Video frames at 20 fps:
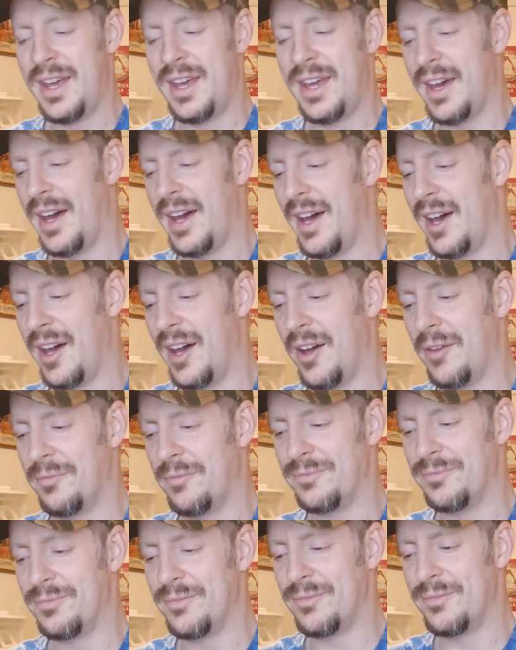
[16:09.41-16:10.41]

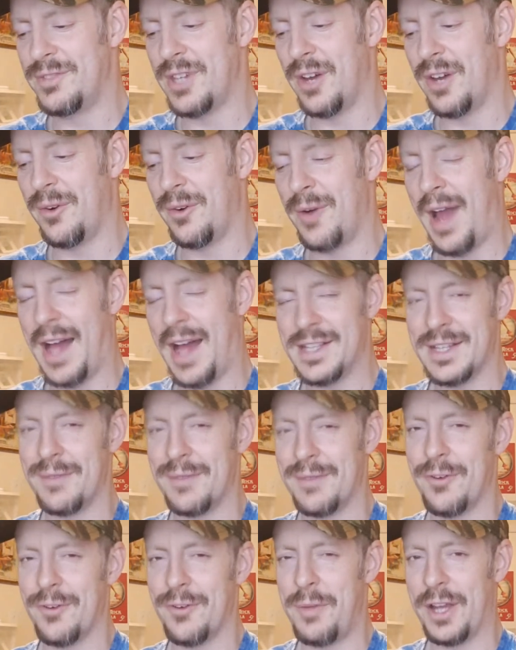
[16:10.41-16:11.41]
So ask him
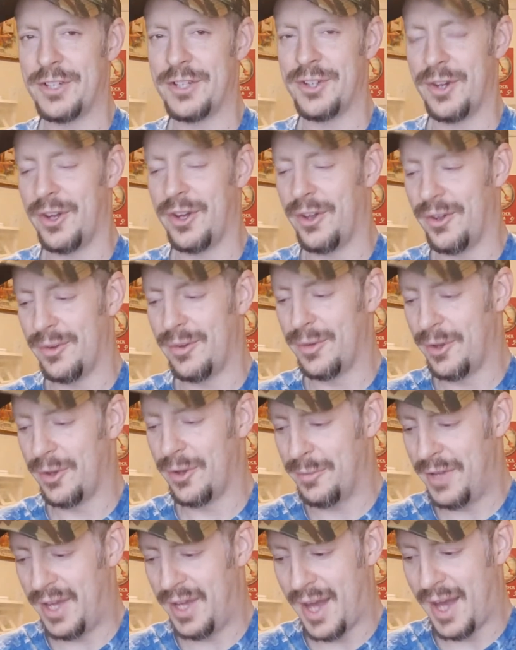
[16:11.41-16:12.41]
for a picture. He'll
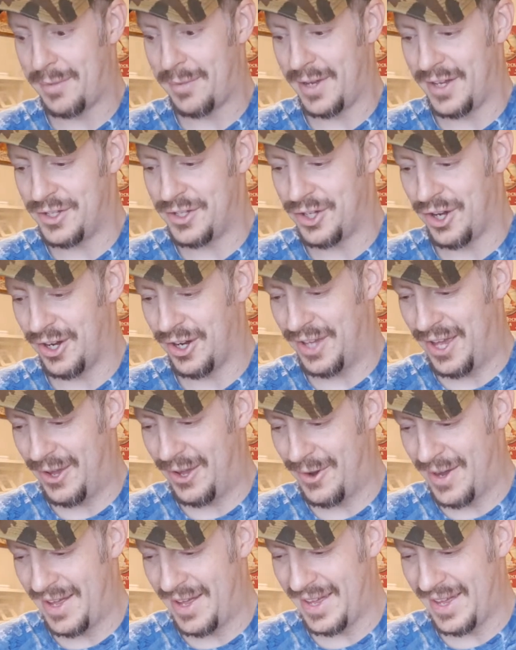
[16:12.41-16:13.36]
be happy to show you.